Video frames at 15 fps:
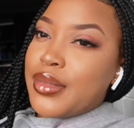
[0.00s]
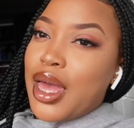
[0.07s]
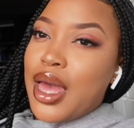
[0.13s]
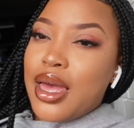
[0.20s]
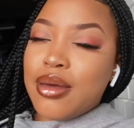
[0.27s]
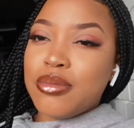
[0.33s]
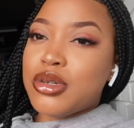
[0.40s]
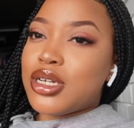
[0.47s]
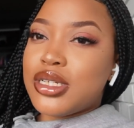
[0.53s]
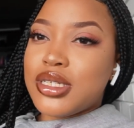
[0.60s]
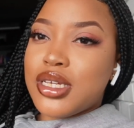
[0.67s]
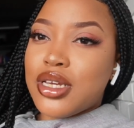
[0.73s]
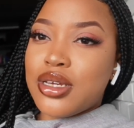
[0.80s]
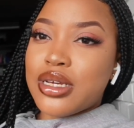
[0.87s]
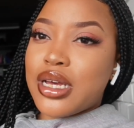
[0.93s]
I am gonna
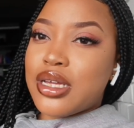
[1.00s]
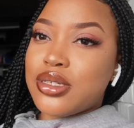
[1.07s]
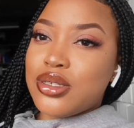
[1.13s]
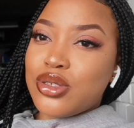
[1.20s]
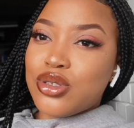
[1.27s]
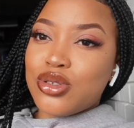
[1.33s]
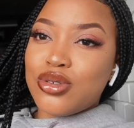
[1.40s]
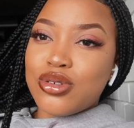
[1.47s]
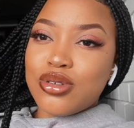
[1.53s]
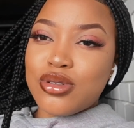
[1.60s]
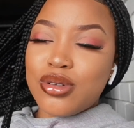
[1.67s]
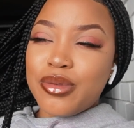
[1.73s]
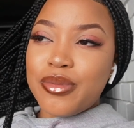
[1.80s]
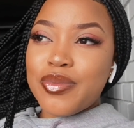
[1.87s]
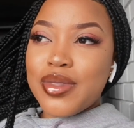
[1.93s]
take you guys to
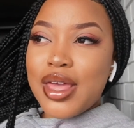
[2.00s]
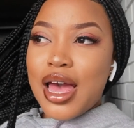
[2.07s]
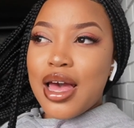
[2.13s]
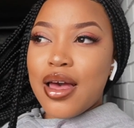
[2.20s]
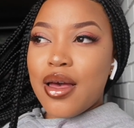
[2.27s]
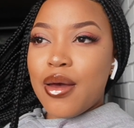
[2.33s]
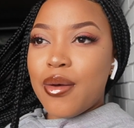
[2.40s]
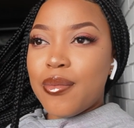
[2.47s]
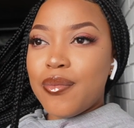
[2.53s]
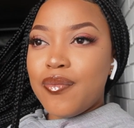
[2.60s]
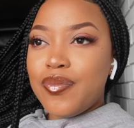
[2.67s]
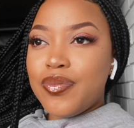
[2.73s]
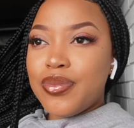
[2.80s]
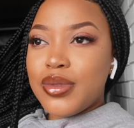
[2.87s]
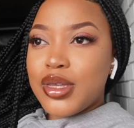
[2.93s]
school.
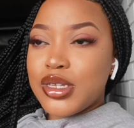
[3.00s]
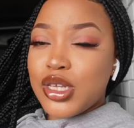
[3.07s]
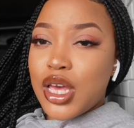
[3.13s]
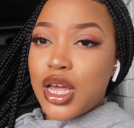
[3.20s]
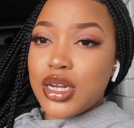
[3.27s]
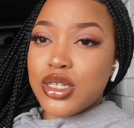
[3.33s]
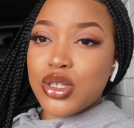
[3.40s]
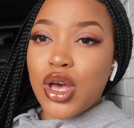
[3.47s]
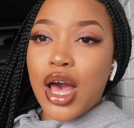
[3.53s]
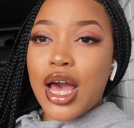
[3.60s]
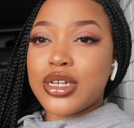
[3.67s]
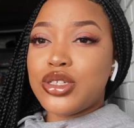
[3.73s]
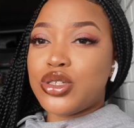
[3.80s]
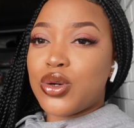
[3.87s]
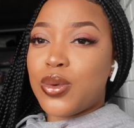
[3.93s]
So yeah, let's go.
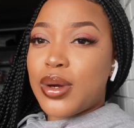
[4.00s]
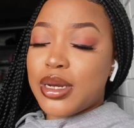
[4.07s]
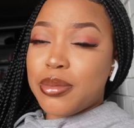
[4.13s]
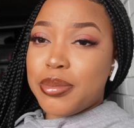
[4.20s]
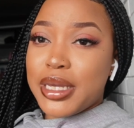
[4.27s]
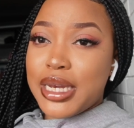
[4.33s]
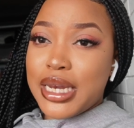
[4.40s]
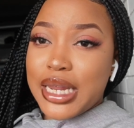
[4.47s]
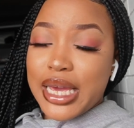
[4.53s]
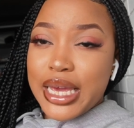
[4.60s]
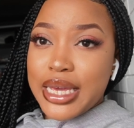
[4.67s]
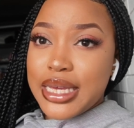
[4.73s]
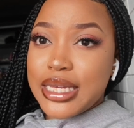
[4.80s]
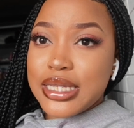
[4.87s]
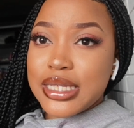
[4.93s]
I don't want to be
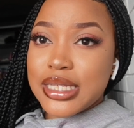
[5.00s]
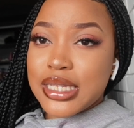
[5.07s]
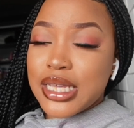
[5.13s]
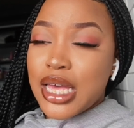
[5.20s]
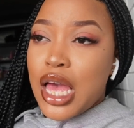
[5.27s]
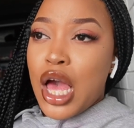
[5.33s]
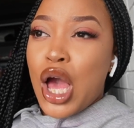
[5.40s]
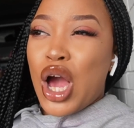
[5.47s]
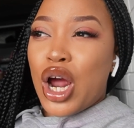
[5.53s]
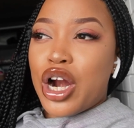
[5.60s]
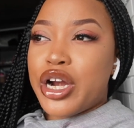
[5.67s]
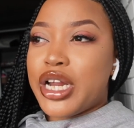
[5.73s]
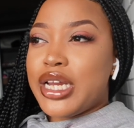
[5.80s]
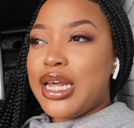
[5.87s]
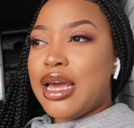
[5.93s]
late.
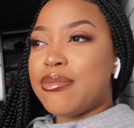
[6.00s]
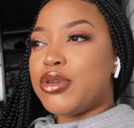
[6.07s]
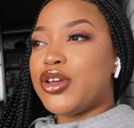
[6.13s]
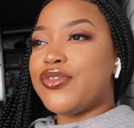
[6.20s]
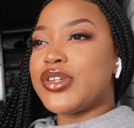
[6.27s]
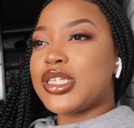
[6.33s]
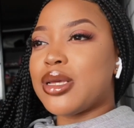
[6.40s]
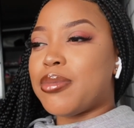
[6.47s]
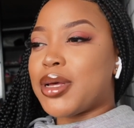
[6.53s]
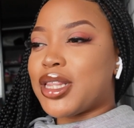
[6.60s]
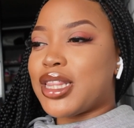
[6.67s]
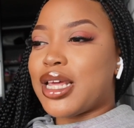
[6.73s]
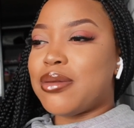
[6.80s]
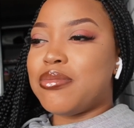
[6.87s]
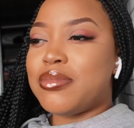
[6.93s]
Already I'm nervous
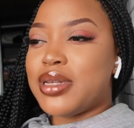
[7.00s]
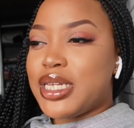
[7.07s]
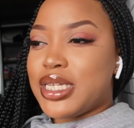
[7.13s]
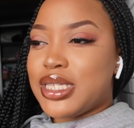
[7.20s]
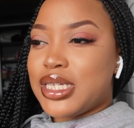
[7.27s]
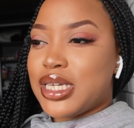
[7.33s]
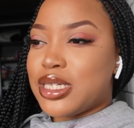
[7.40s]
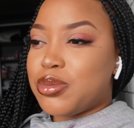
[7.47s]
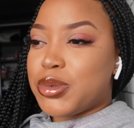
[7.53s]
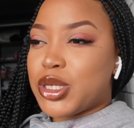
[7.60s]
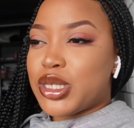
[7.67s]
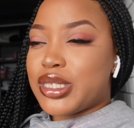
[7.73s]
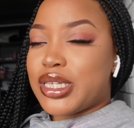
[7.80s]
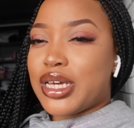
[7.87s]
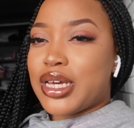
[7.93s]
about that mini test
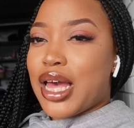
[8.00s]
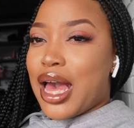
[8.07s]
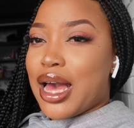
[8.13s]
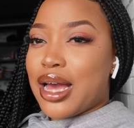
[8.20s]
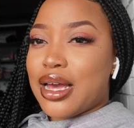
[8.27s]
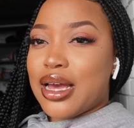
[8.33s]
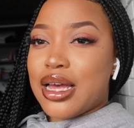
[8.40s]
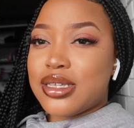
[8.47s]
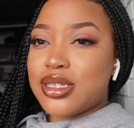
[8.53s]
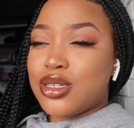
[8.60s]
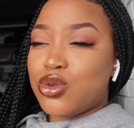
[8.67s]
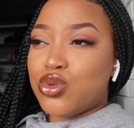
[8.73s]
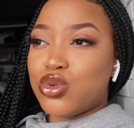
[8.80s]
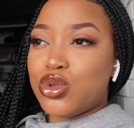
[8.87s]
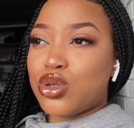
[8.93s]
because I'm gas
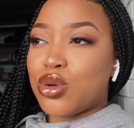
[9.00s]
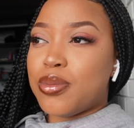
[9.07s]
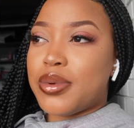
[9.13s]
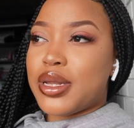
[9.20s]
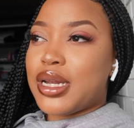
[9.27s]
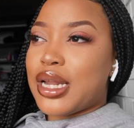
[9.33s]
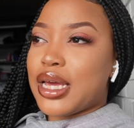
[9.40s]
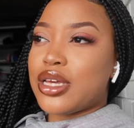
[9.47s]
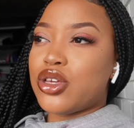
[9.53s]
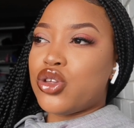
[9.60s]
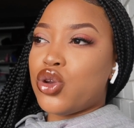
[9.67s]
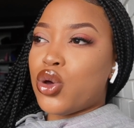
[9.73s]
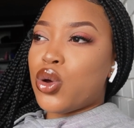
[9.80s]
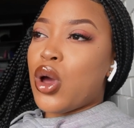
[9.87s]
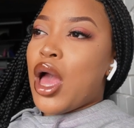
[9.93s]
a little bit. Like,
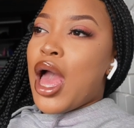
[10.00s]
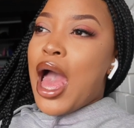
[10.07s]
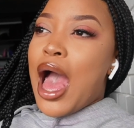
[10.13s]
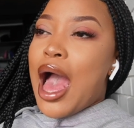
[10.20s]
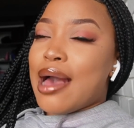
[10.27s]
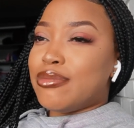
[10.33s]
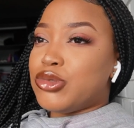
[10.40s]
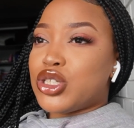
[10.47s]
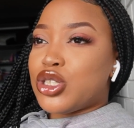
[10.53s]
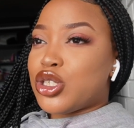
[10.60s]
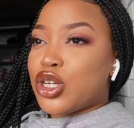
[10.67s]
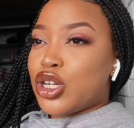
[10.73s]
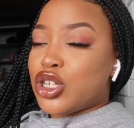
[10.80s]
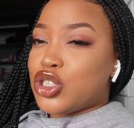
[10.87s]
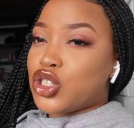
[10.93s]
you know, I'm
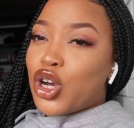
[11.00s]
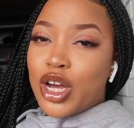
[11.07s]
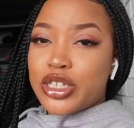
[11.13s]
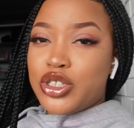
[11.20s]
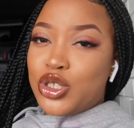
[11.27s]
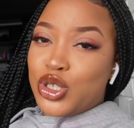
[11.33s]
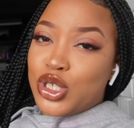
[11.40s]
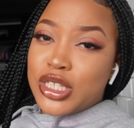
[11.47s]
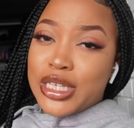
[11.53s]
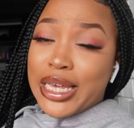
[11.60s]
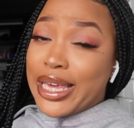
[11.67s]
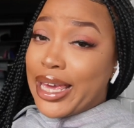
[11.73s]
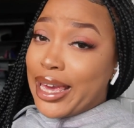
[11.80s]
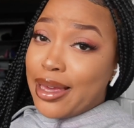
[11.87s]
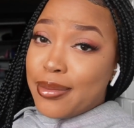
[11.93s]
just gonna charge it to the
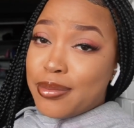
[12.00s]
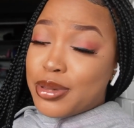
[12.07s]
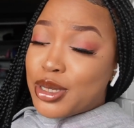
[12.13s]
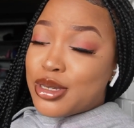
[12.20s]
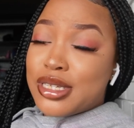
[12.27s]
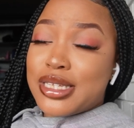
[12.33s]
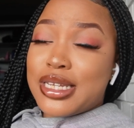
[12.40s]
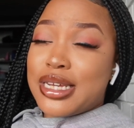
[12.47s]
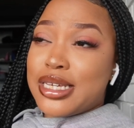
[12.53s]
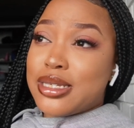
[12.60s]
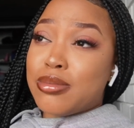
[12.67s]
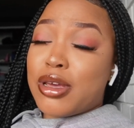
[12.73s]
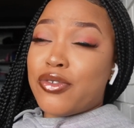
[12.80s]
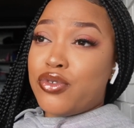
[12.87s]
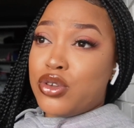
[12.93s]
game because it
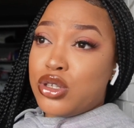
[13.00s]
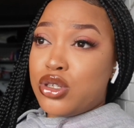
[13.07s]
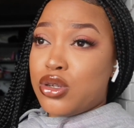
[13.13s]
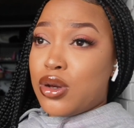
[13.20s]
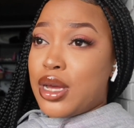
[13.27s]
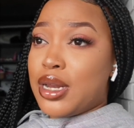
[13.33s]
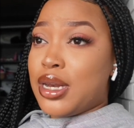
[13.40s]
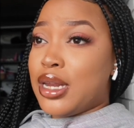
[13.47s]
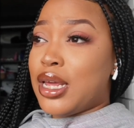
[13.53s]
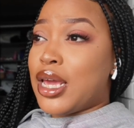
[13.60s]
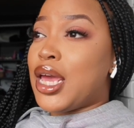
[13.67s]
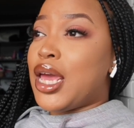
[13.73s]
is my first one.